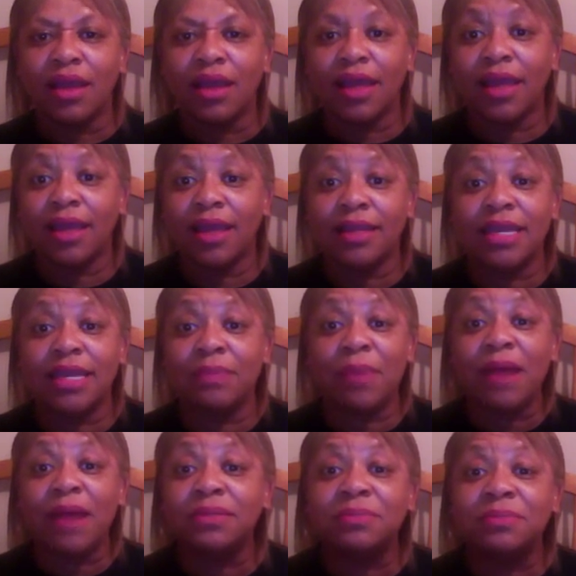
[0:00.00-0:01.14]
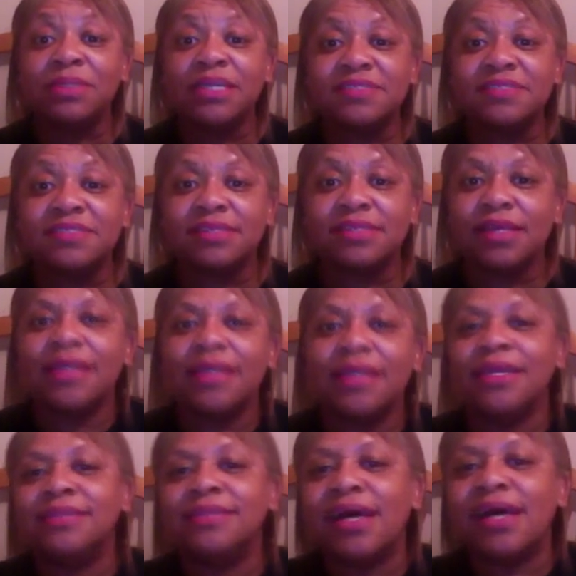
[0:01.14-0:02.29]
And he probably believes,
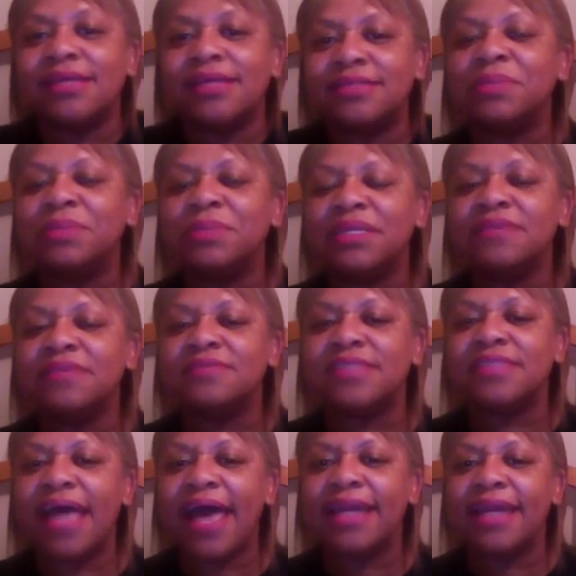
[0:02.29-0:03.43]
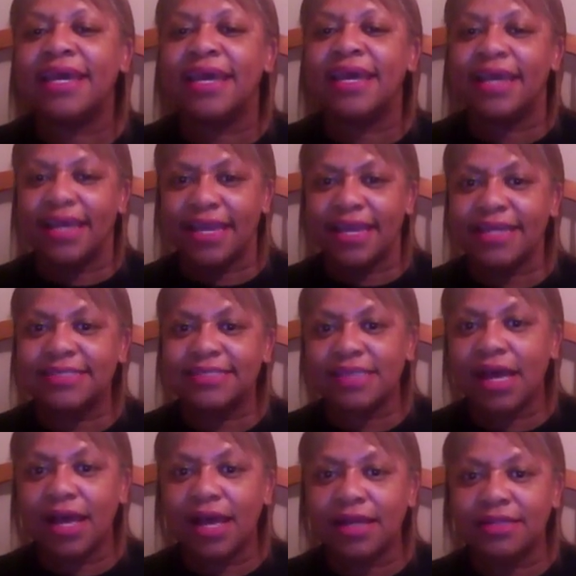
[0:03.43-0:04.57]
he does. He believes that he's
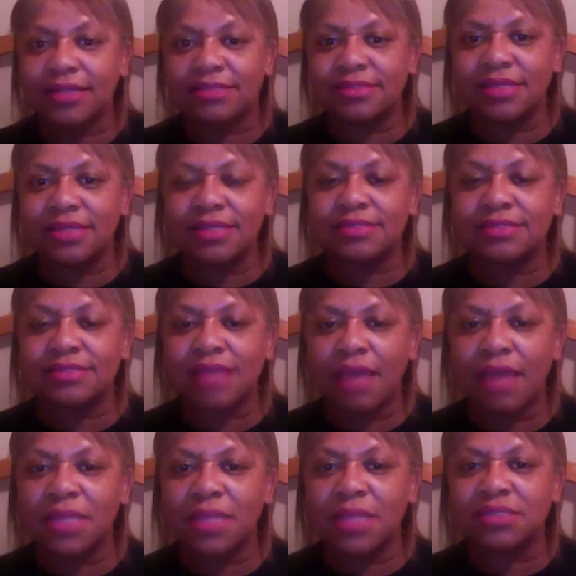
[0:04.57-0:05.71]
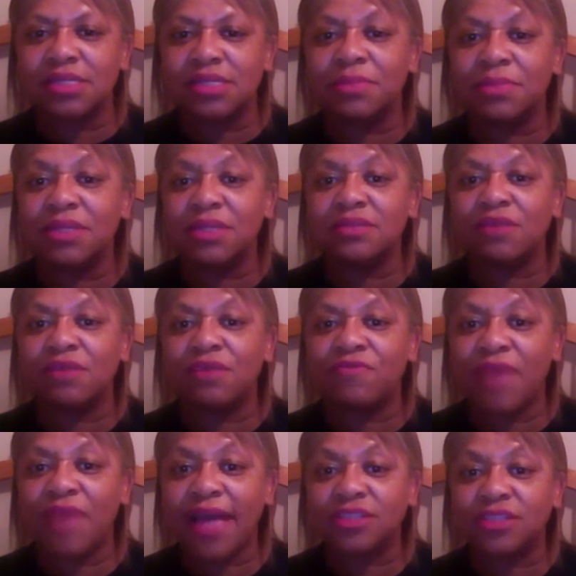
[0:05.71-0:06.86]
honest in his statements and he believes they're
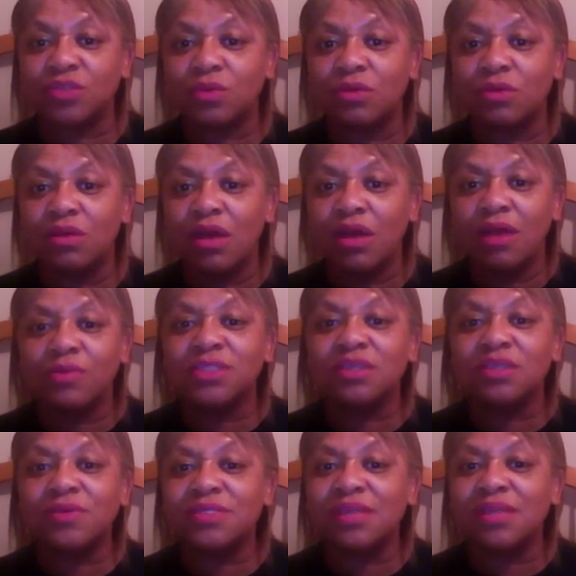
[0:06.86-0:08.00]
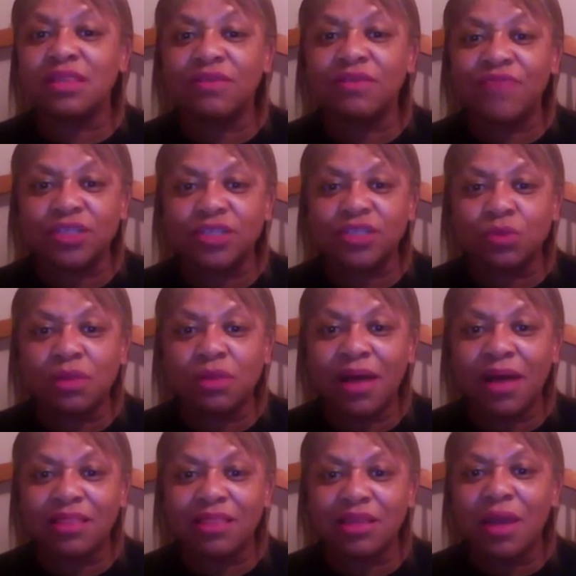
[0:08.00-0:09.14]
factual, which there was nothing factual
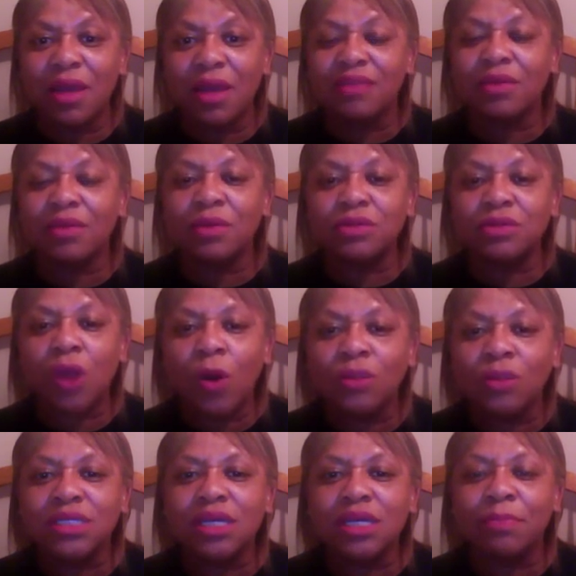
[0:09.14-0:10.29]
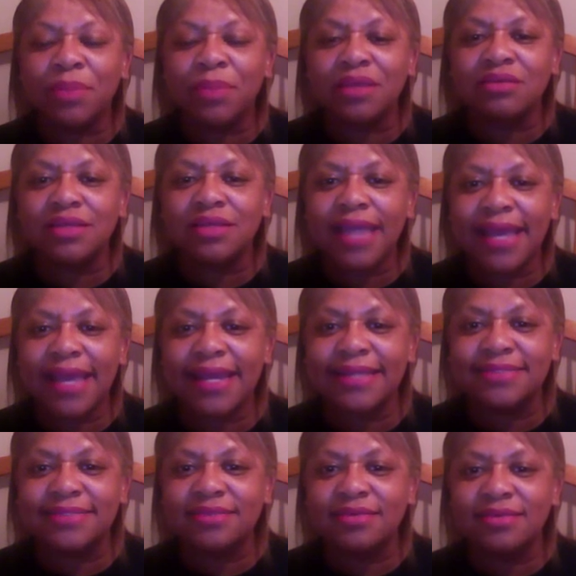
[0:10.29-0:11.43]
about them. They were totally opinionated.